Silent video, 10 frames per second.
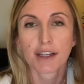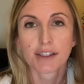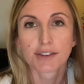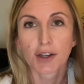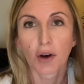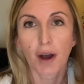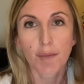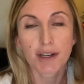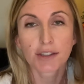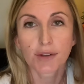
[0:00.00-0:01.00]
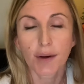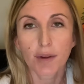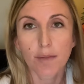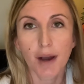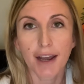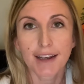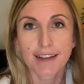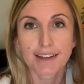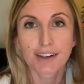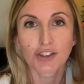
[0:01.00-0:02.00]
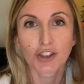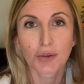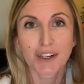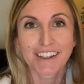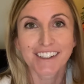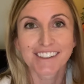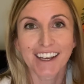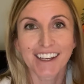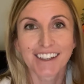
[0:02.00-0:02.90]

So I'm gonna do that with mine, and then I'll show you what it looks like.